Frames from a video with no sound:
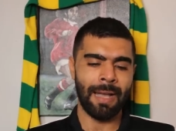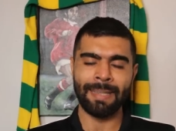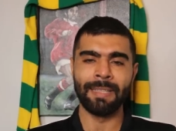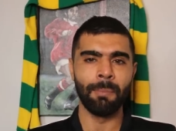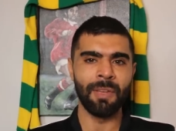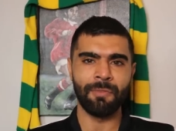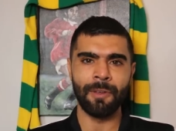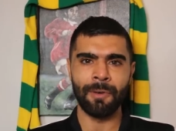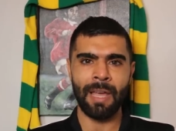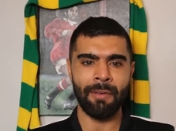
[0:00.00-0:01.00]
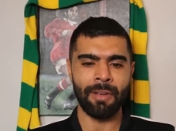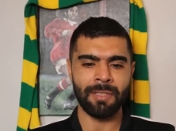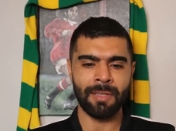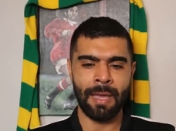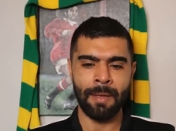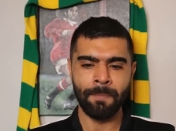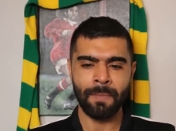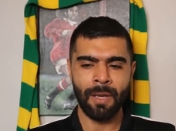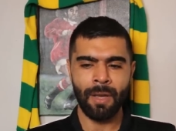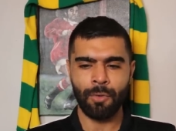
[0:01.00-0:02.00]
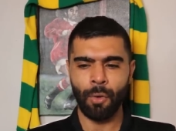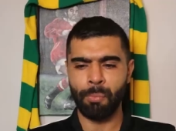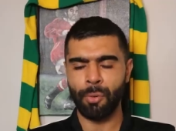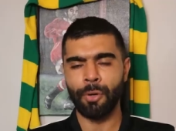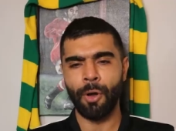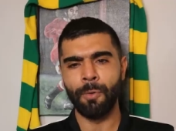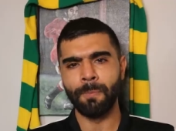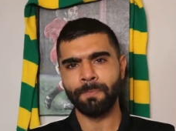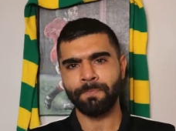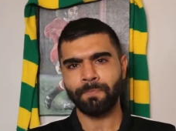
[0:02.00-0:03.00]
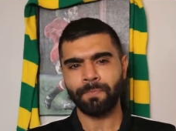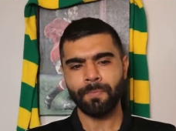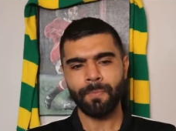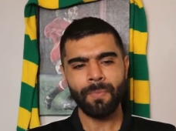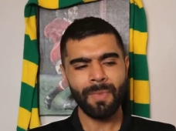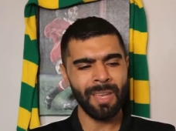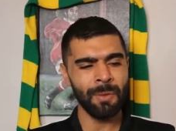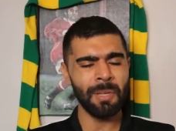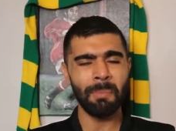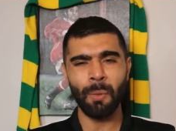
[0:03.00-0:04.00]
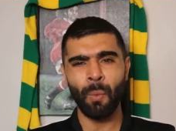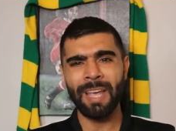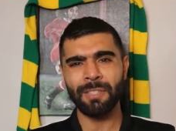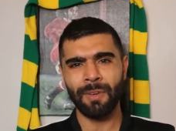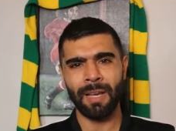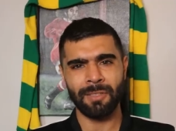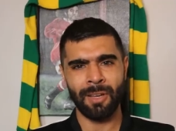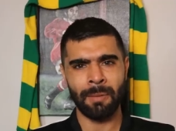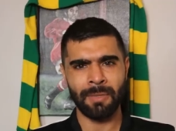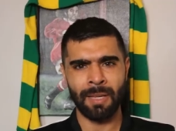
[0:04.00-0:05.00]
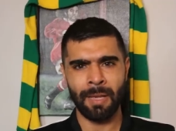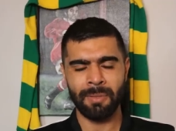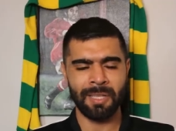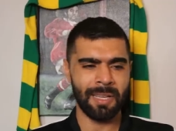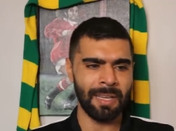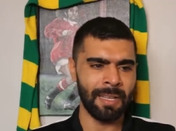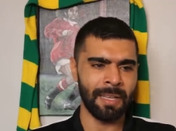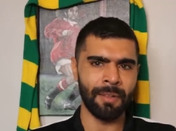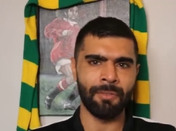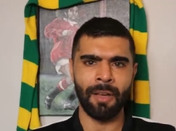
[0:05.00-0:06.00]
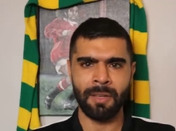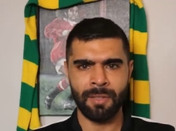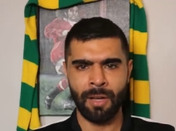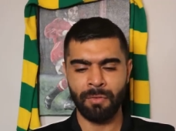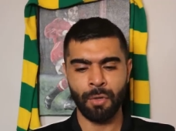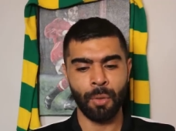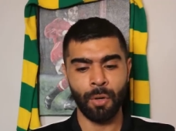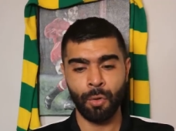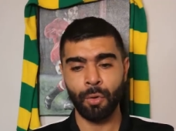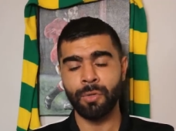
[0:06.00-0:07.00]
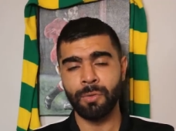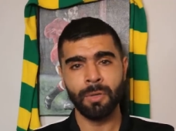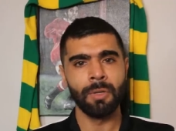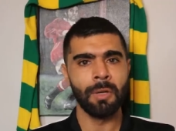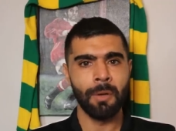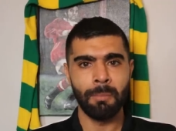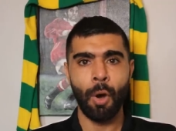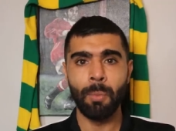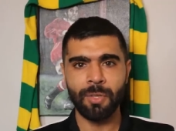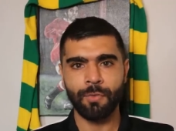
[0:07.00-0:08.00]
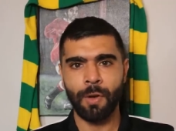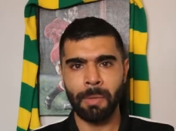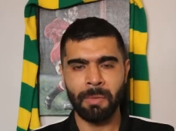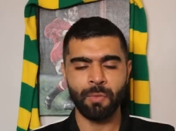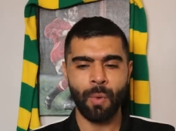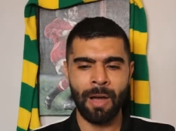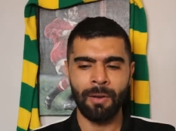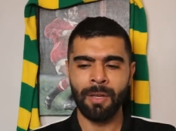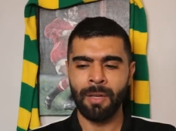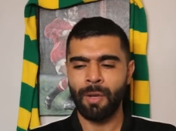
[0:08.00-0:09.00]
and in the midfield area today, thought Bruno. He was a bit wasteful at times today, particularly in the first half. There were good moments from him as well.